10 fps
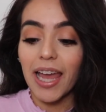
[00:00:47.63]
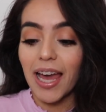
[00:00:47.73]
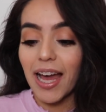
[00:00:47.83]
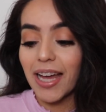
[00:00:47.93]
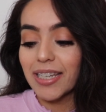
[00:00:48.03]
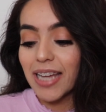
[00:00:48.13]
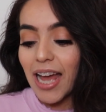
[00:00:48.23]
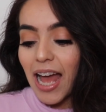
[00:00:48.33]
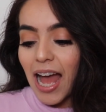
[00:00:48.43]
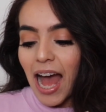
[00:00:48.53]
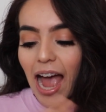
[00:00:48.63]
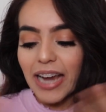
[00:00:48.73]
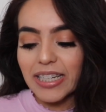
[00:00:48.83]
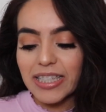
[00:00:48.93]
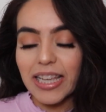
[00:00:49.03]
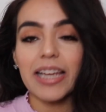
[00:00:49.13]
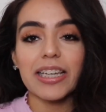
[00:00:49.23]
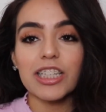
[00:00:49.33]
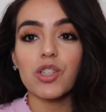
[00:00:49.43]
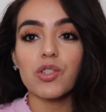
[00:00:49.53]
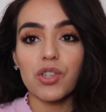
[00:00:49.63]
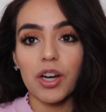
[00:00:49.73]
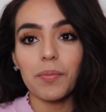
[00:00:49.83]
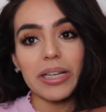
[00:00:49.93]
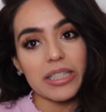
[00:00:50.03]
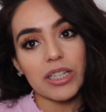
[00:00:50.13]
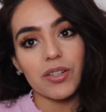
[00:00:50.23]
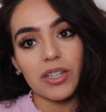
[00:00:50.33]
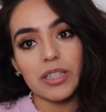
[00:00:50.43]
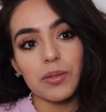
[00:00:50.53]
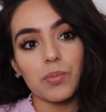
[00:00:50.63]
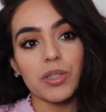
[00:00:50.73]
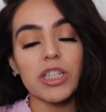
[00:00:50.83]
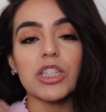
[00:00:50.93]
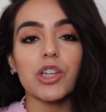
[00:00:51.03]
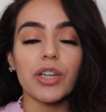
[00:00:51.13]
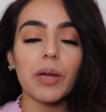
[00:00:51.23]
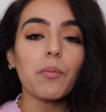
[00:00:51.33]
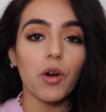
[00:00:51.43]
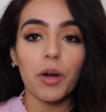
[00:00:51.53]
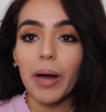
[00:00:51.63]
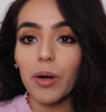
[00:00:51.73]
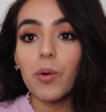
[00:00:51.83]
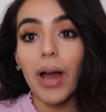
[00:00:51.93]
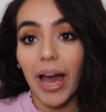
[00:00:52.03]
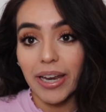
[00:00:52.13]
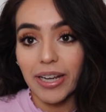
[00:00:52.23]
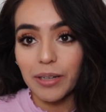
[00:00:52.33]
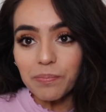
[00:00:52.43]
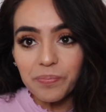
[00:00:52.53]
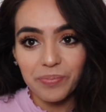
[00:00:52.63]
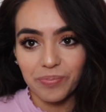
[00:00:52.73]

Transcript: And I decided to start my series just learning more about who Hannah